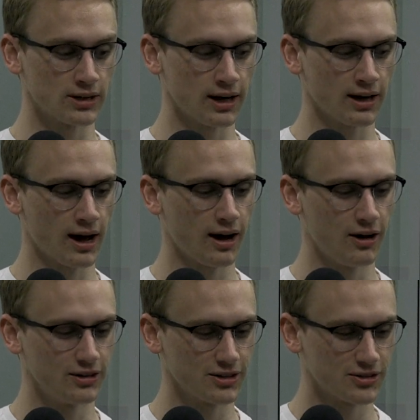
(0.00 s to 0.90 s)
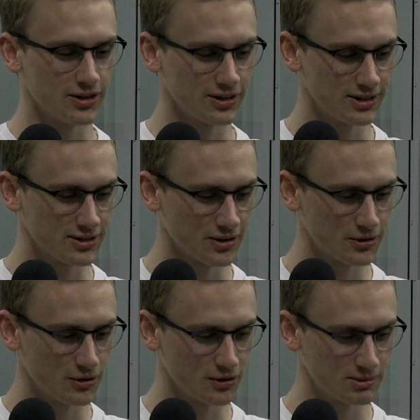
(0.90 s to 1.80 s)
And I also saw this
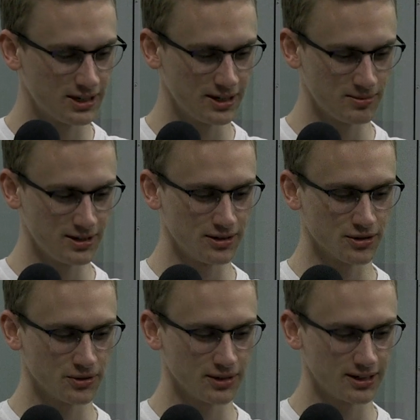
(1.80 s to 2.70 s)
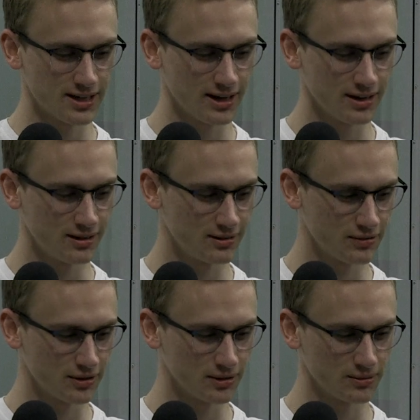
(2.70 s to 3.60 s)
article from TMZ, so really take it
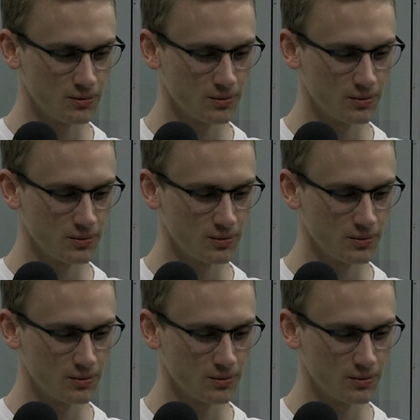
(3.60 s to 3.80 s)
for